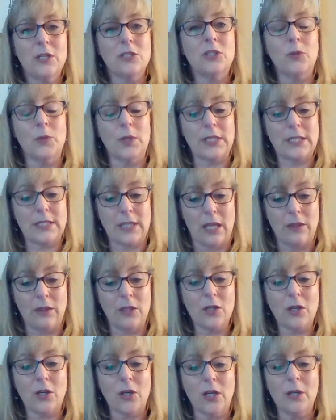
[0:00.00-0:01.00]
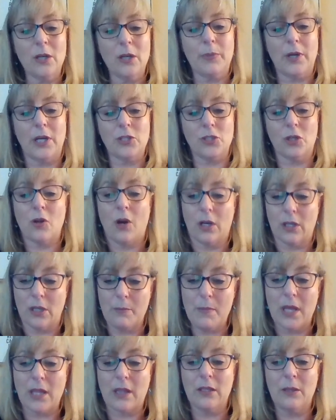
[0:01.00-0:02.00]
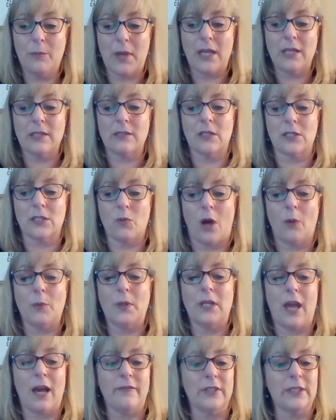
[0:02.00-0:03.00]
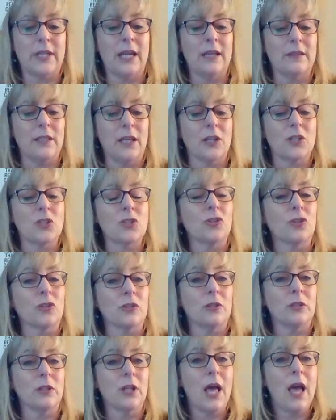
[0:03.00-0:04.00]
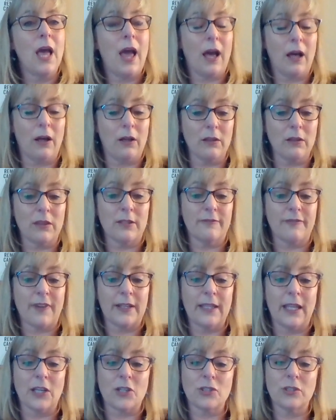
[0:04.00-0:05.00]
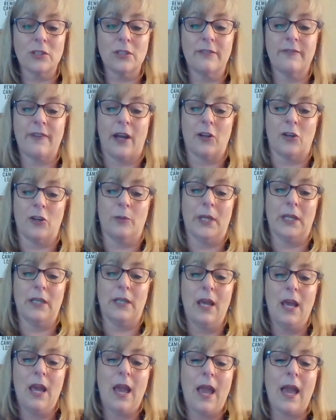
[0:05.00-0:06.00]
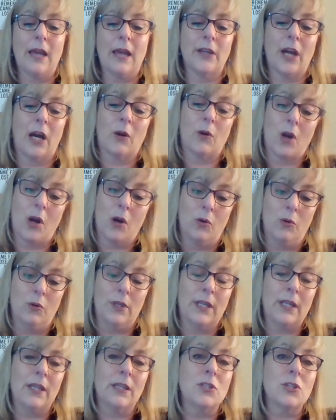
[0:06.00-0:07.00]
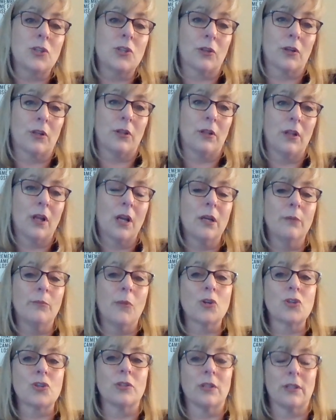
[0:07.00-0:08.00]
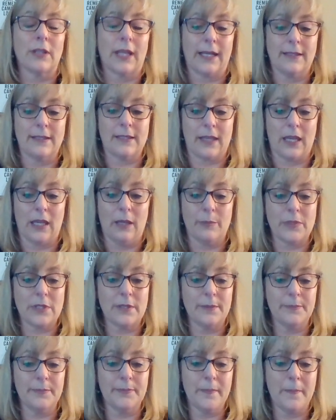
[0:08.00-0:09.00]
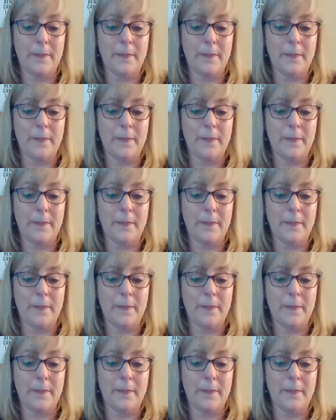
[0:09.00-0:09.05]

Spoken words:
to extend the current budget on a monthly basis while we navigate the external health and financial environment and our own internal emotional landscapes.